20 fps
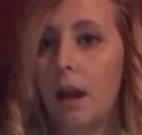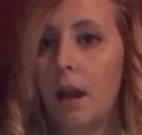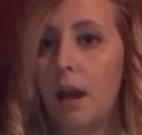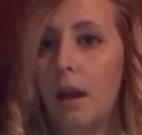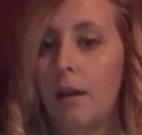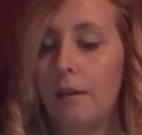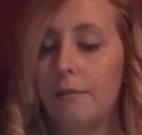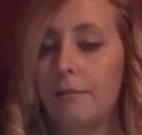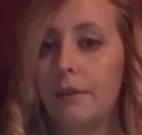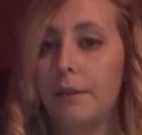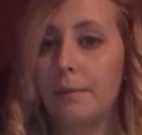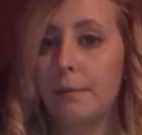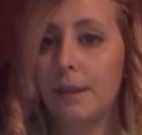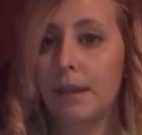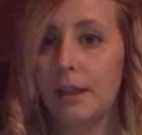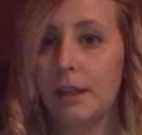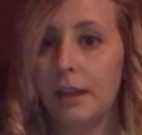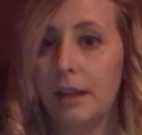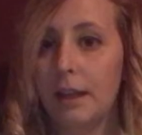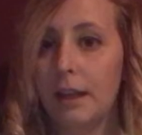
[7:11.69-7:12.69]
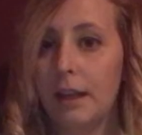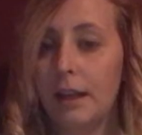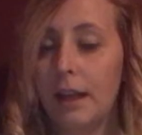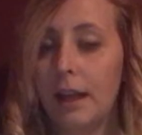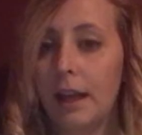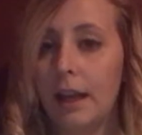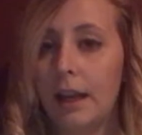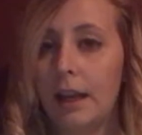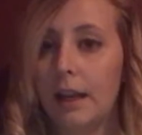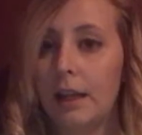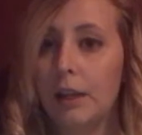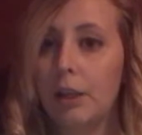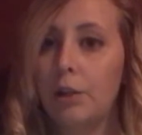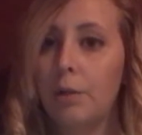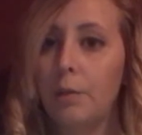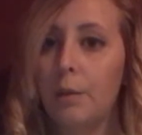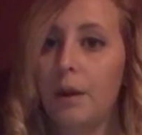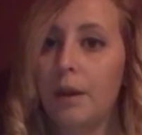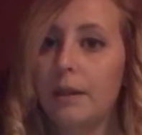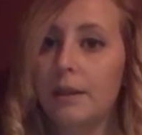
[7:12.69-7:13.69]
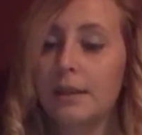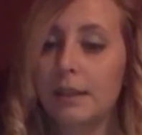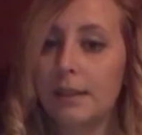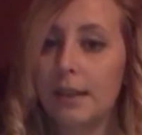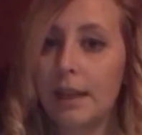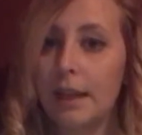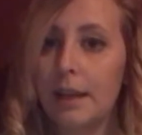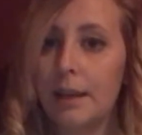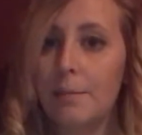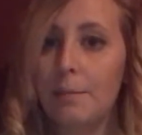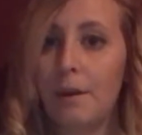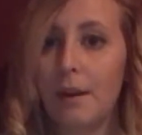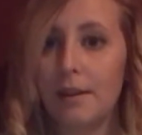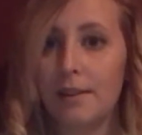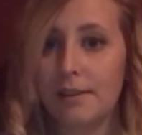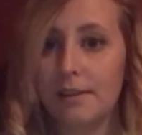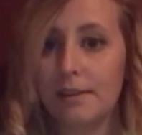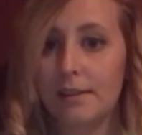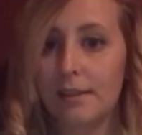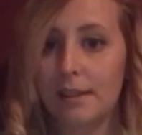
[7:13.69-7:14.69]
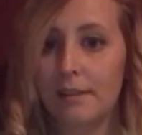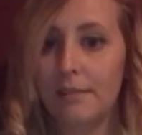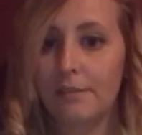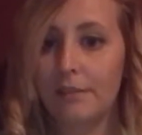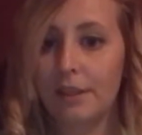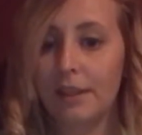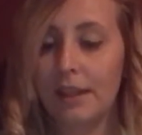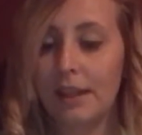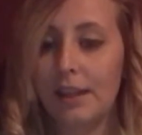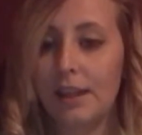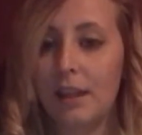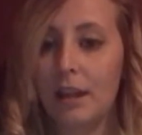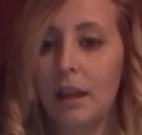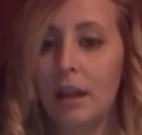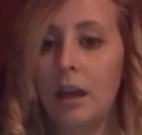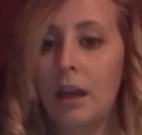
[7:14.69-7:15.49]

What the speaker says: of the meeting and you want to state it positively.